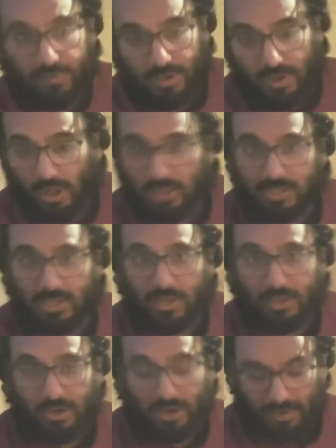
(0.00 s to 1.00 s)
it
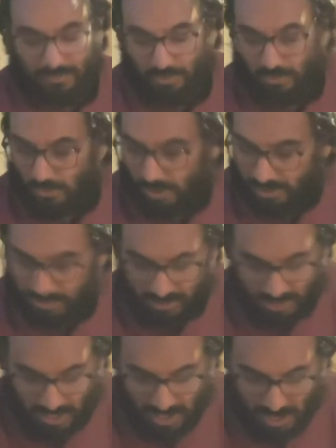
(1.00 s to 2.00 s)
altogether if you want.